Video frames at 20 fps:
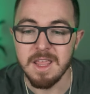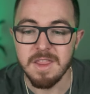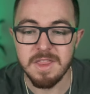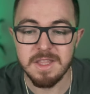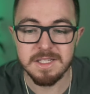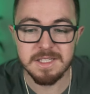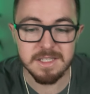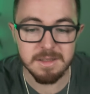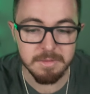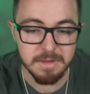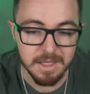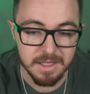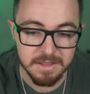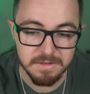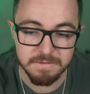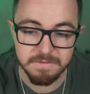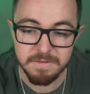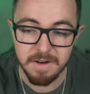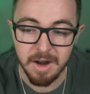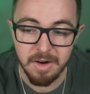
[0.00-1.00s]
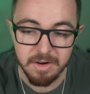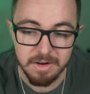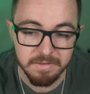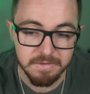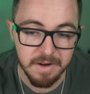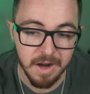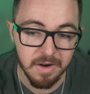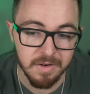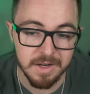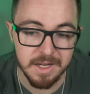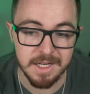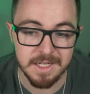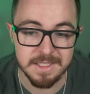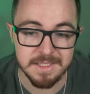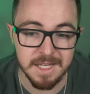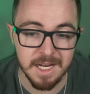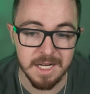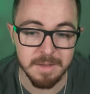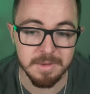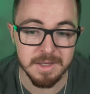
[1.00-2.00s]
This is something that is very, very
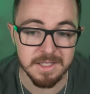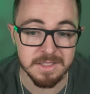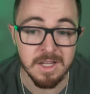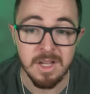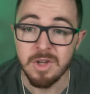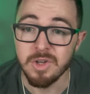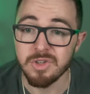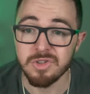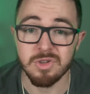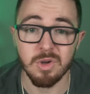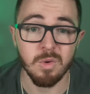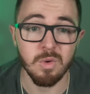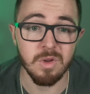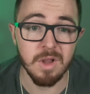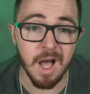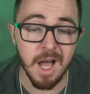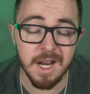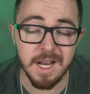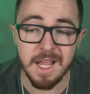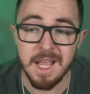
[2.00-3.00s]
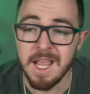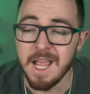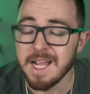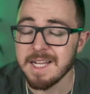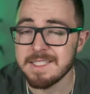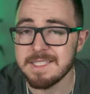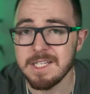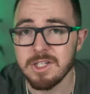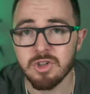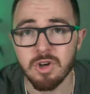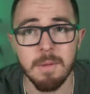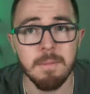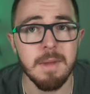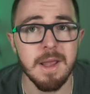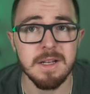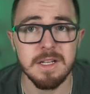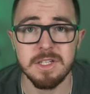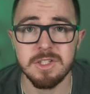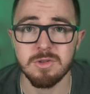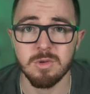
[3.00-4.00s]
exciting because Solana has seen
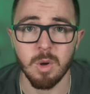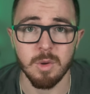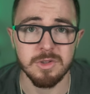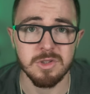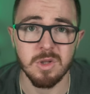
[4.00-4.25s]
tremendous growth.